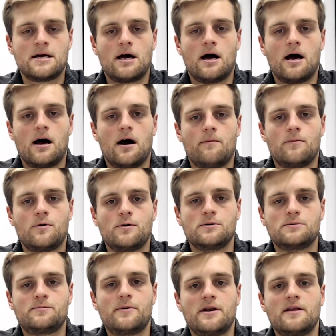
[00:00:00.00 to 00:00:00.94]
um,
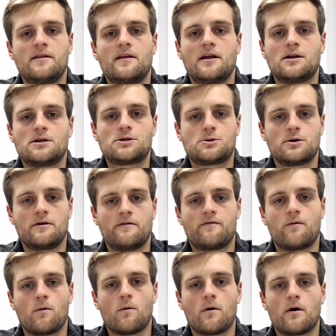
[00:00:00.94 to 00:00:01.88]
who's been in the industry
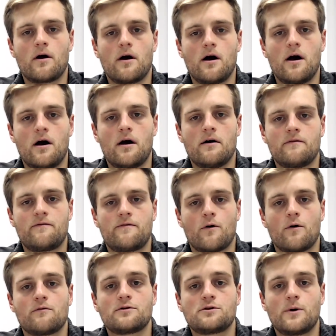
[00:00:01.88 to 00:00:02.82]
for uh, for
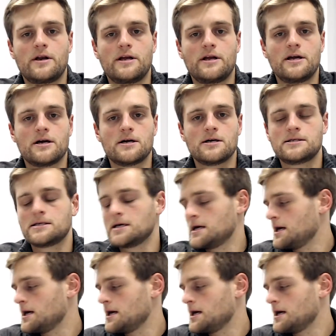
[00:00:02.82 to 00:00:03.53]
over 20 years,